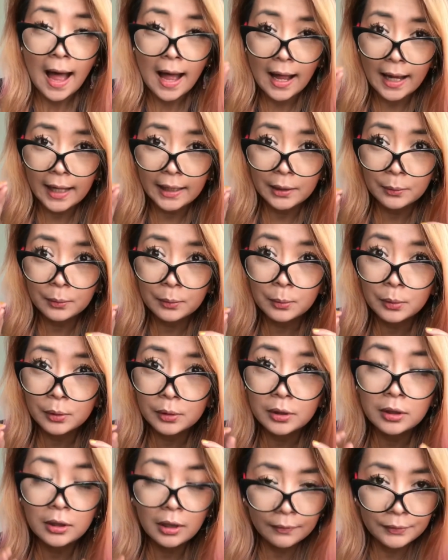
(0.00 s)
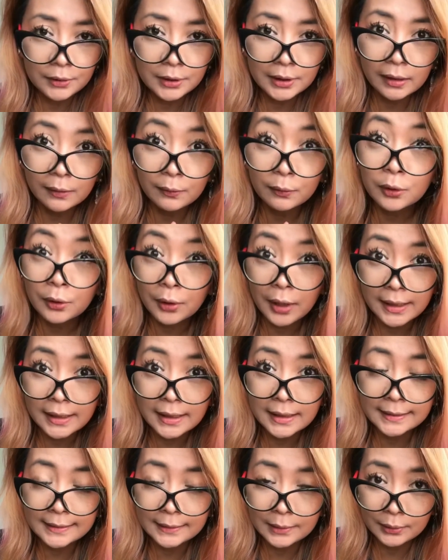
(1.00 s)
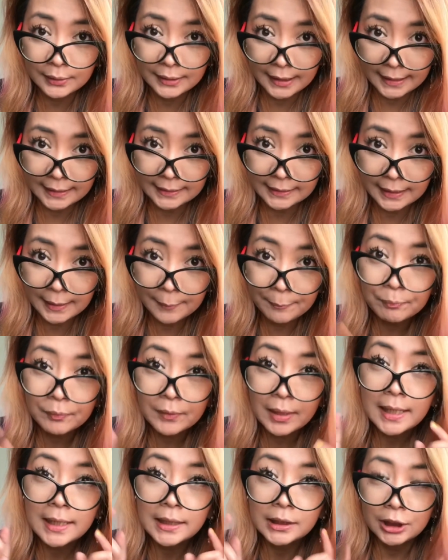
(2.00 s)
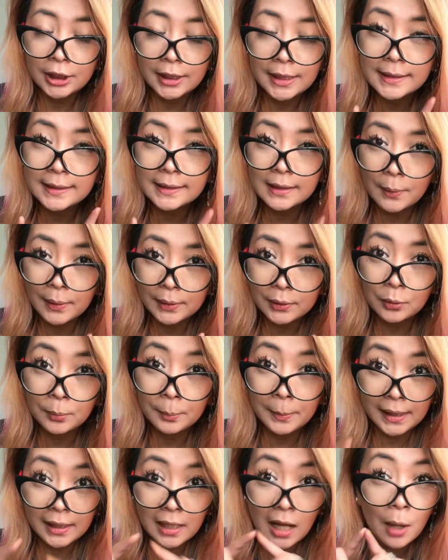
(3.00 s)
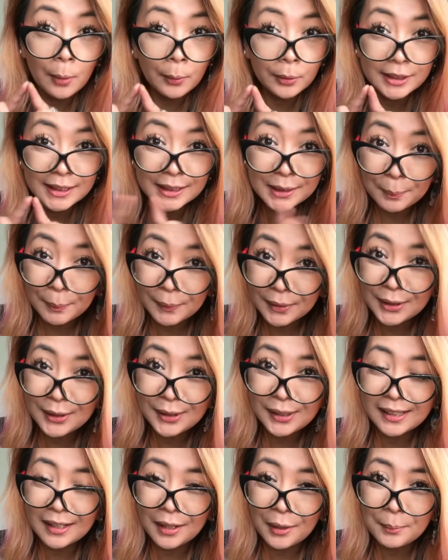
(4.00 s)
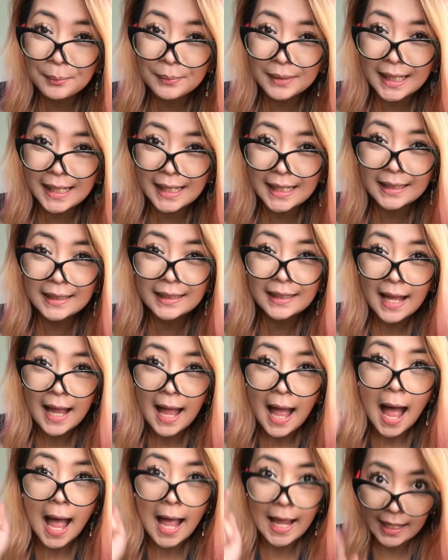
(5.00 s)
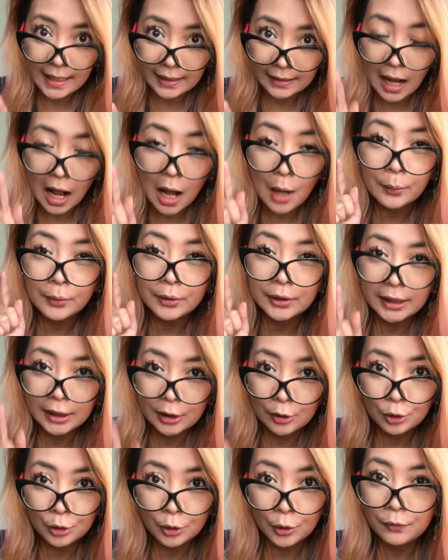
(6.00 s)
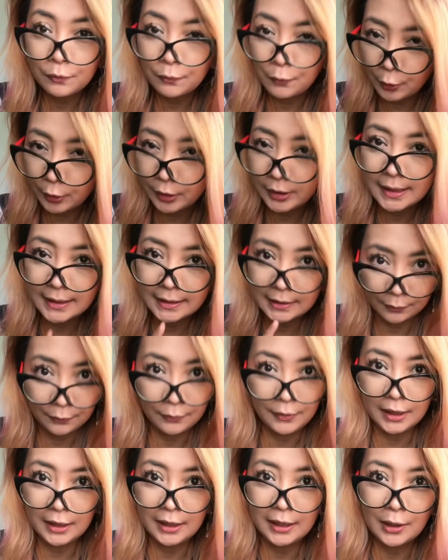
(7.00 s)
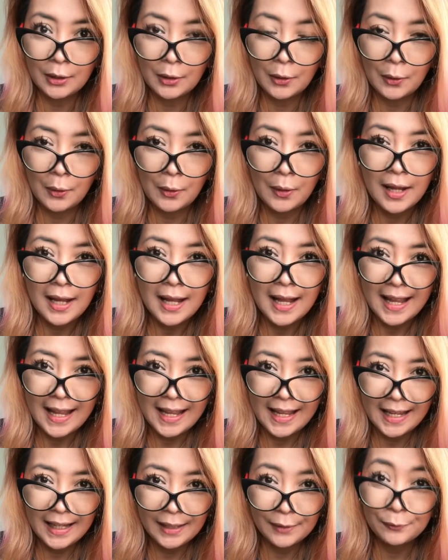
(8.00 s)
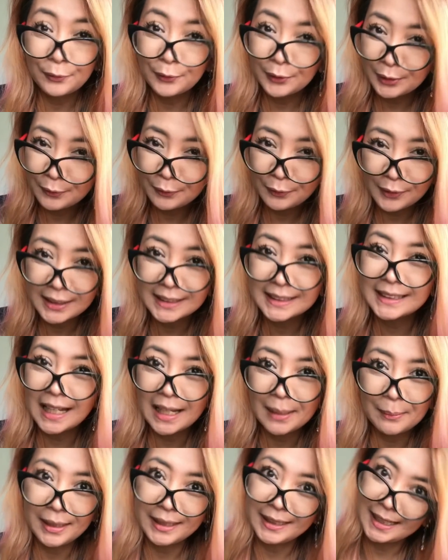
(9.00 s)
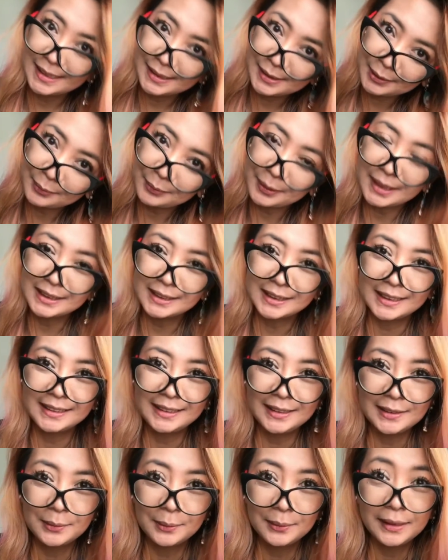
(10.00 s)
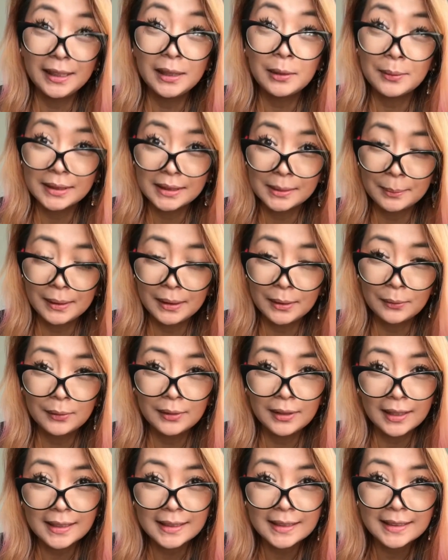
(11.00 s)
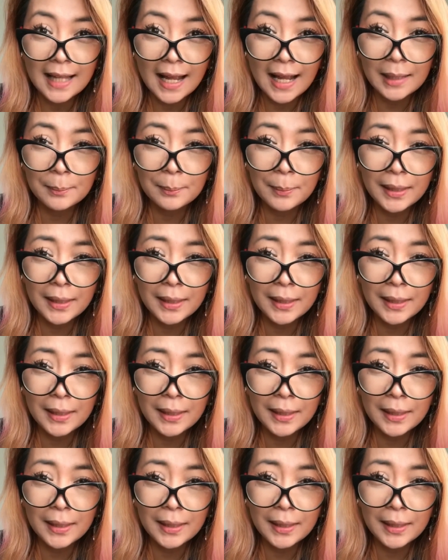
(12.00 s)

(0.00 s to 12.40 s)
I would love to give credits to Daisy. She is the one who made our super cute thumbnail and our intro for this video. And for the first time, I get to rest because usually it was me who does that.